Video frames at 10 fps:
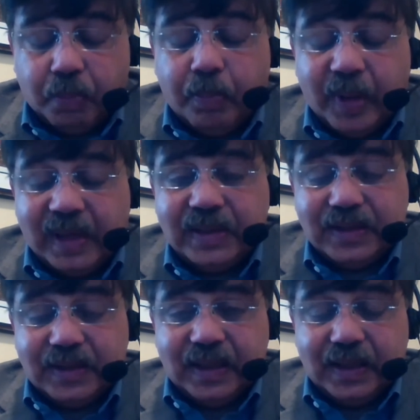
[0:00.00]

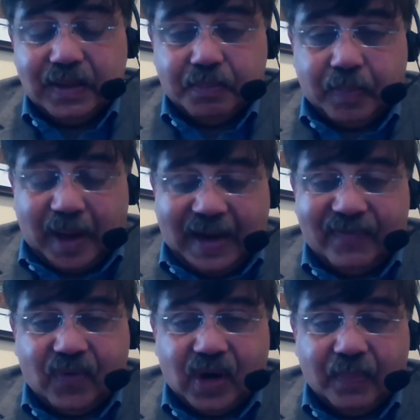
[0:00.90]
build the
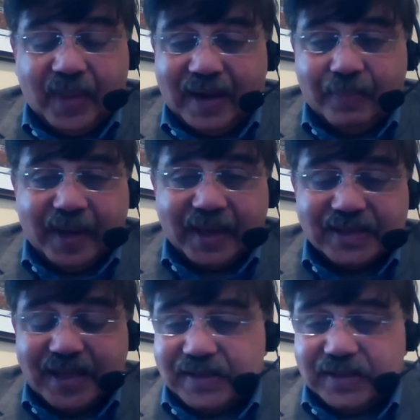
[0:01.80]
platform that makes
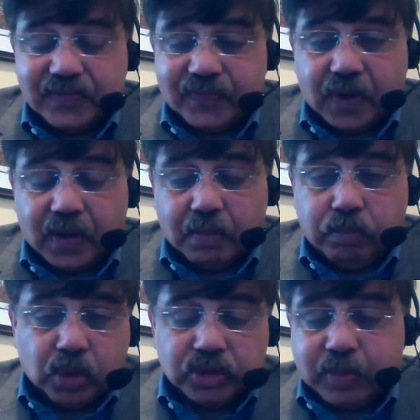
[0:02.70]
sense for
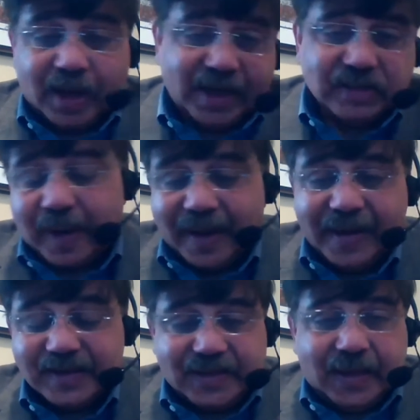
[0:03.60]
both parties, buyer
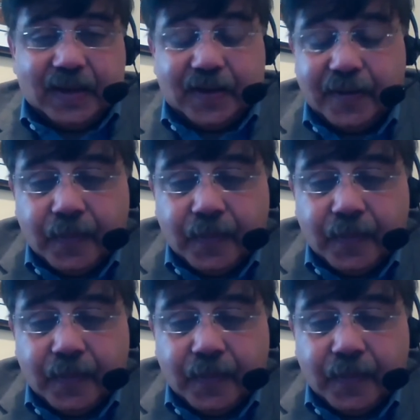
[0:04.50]
and a seller.